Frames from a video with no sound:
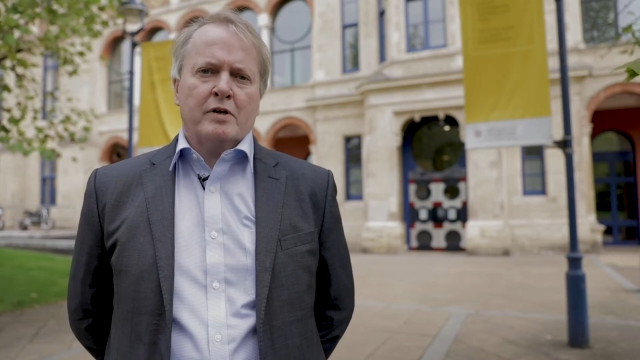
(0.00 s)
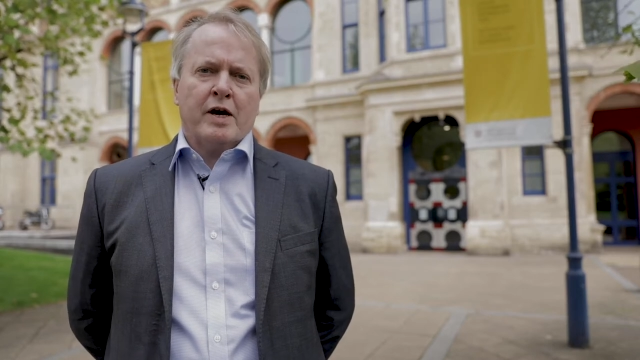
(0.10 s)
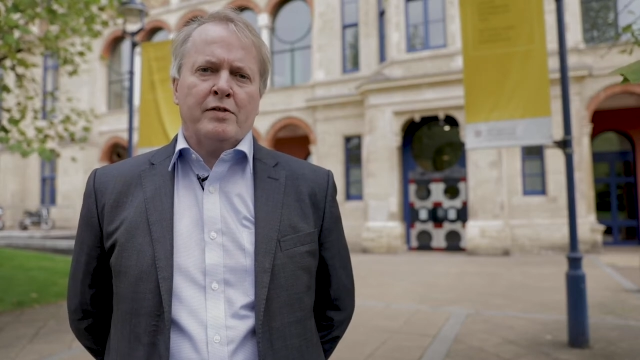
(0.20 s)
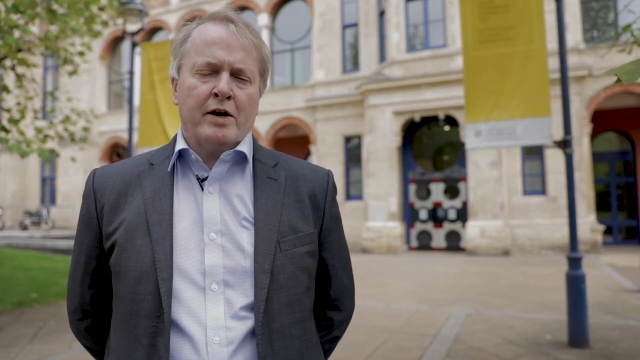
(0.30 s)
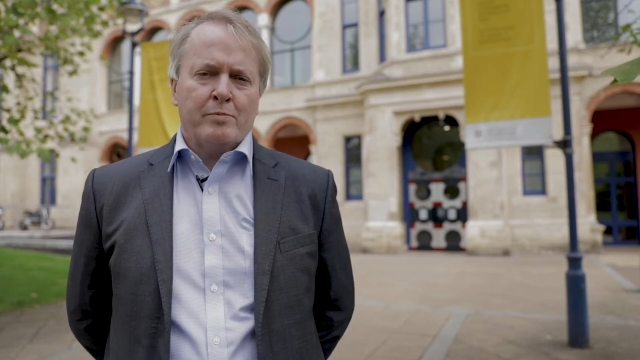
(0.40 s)

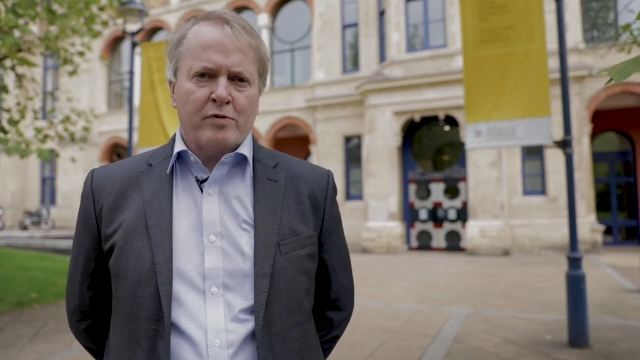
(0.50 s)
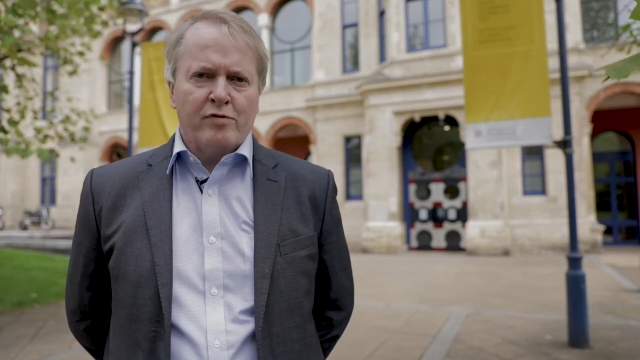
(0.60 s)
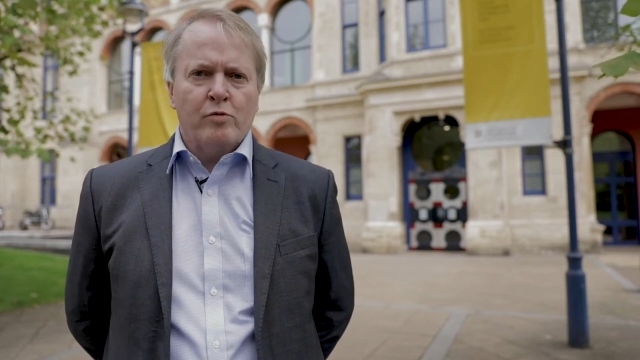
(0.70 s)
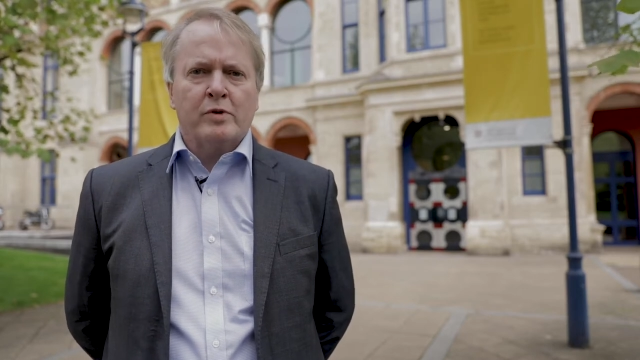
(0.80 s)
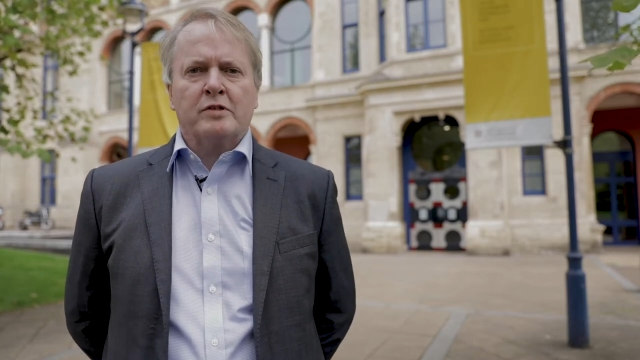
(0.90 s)
and their
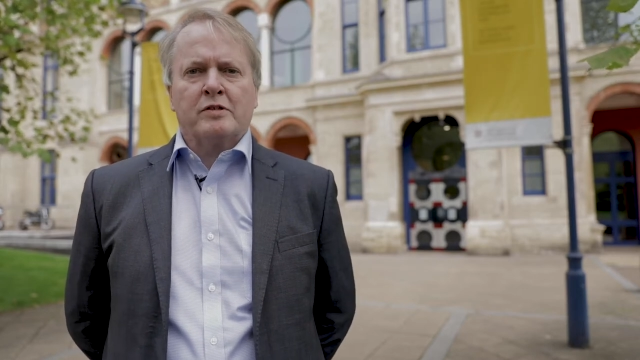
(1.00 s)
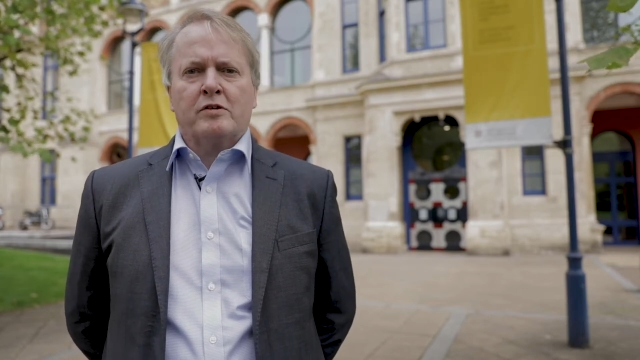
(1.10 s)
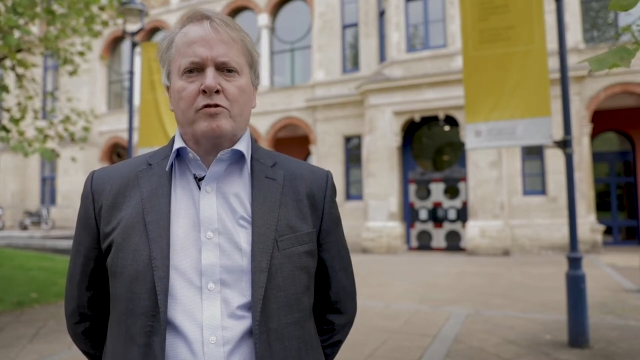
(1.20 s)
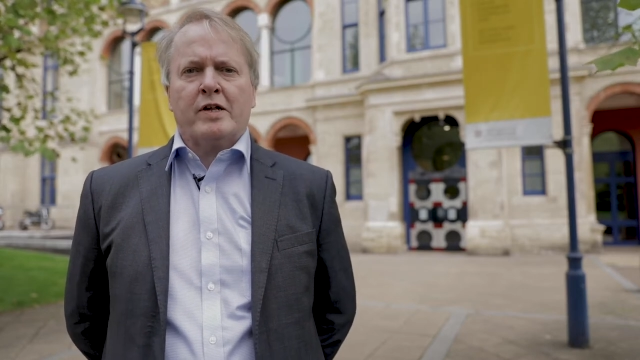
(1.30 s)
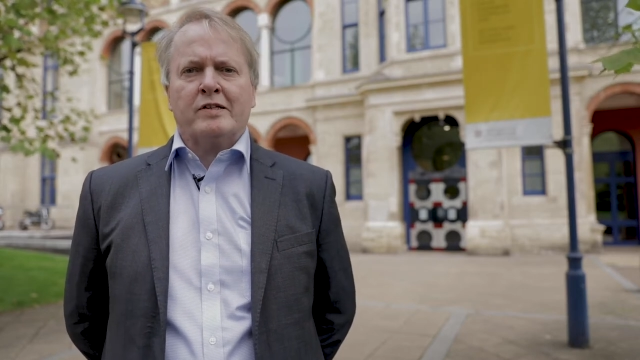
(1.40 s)
performance
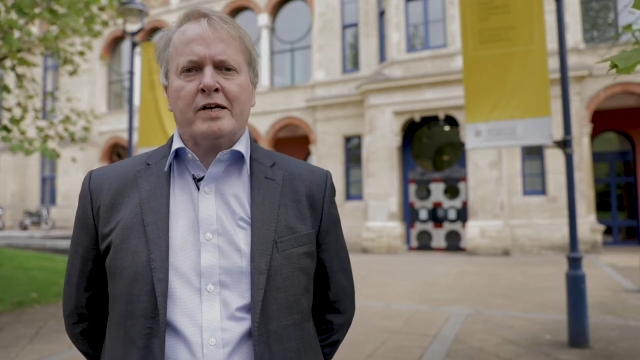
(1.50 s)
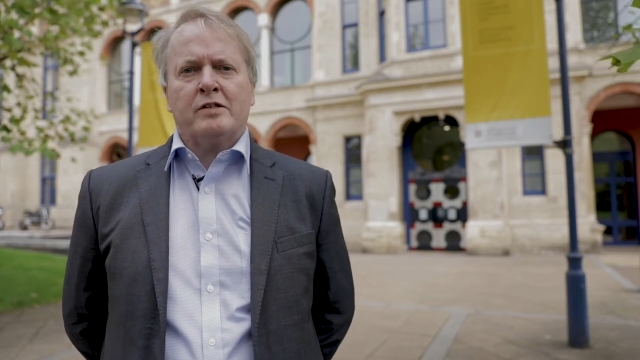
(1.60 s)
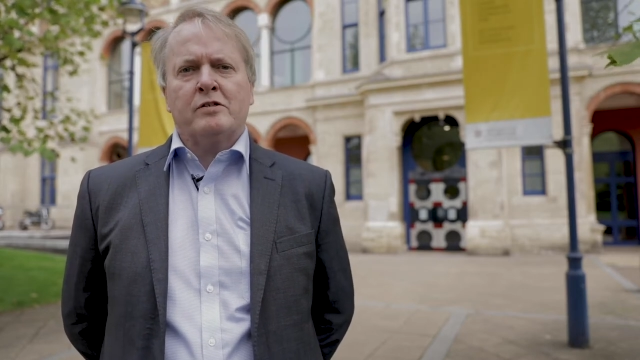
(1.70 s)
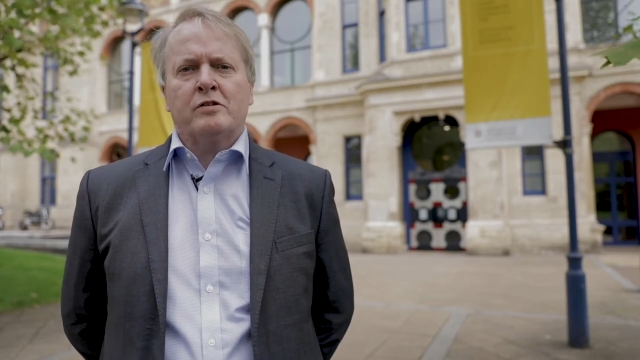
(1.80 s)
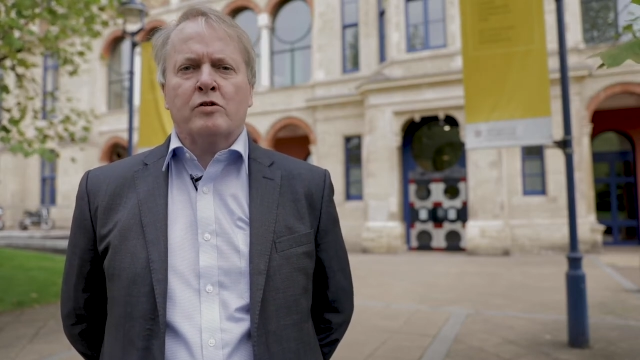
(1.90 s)

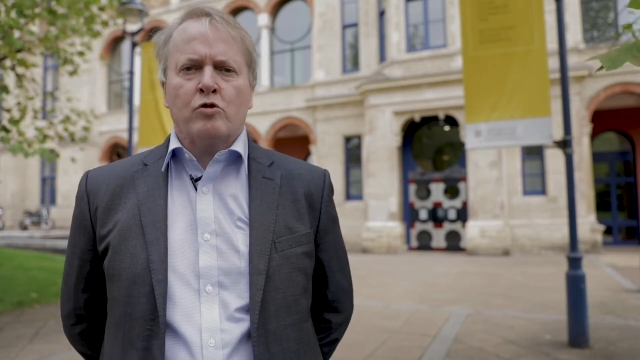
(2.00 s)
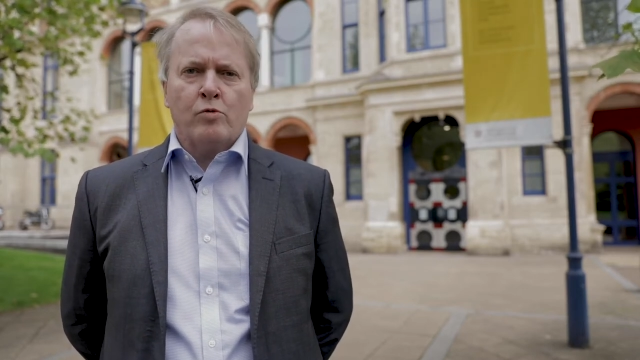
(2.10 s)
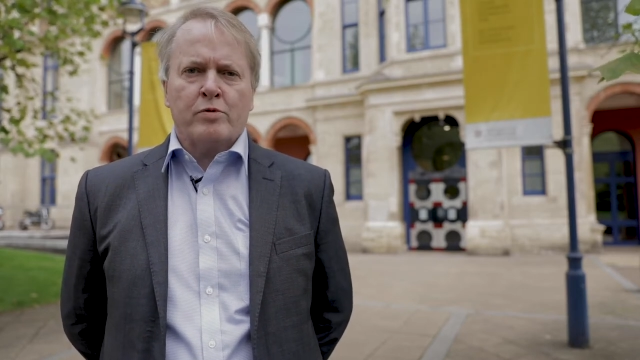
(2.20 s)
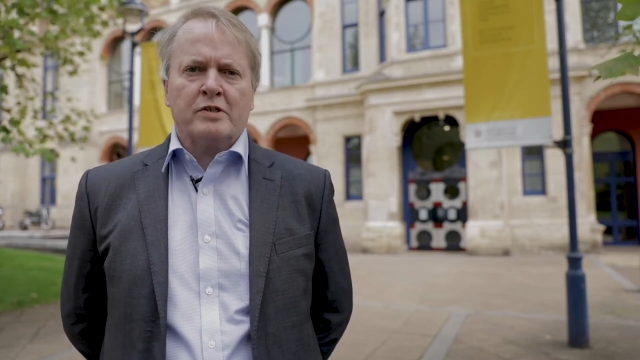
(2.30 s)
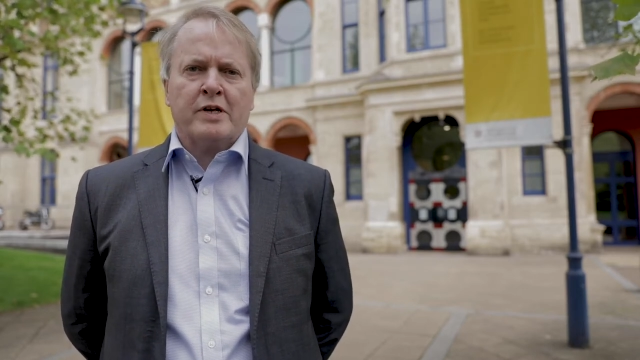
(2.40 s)
translates into the
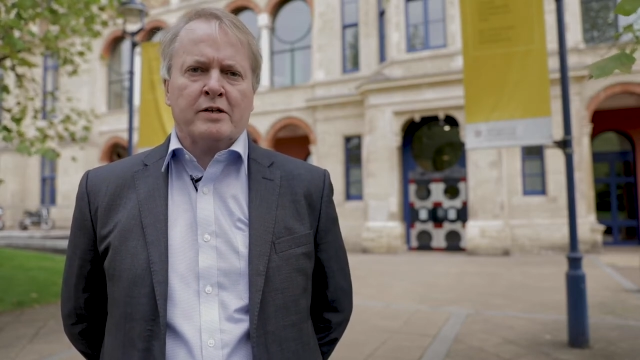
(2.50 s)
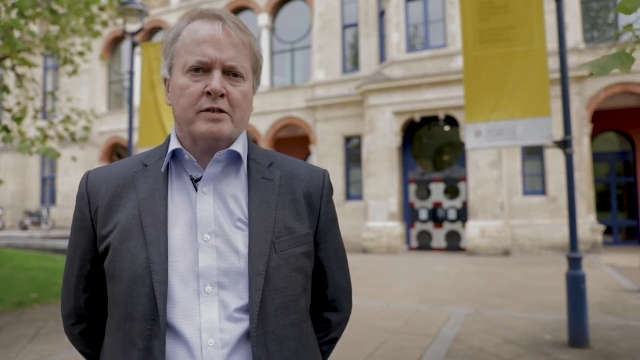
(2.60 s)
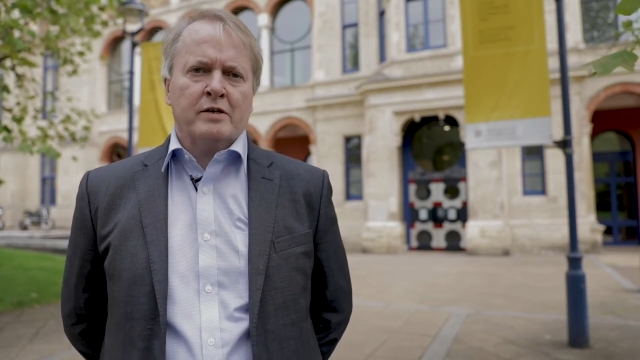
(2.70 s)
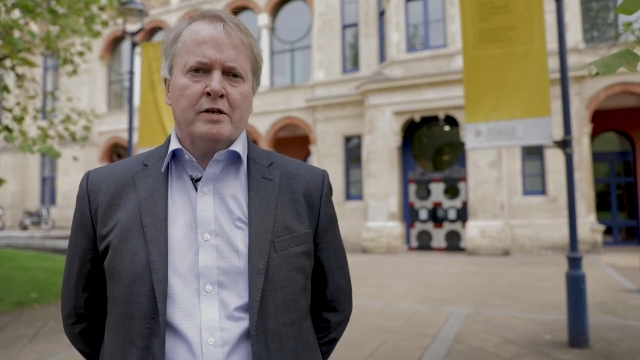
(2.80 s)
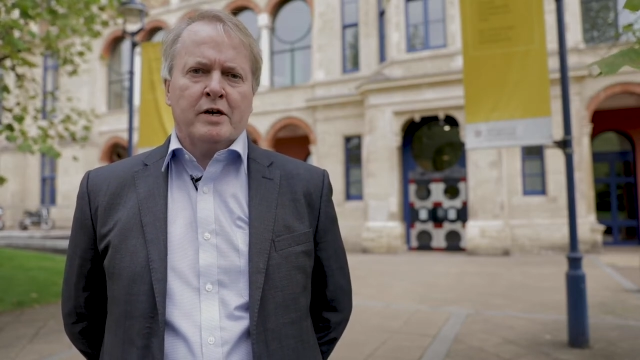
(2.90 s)
corporate
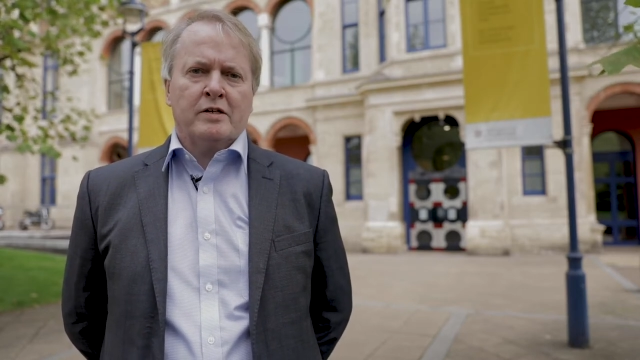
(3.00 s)
sector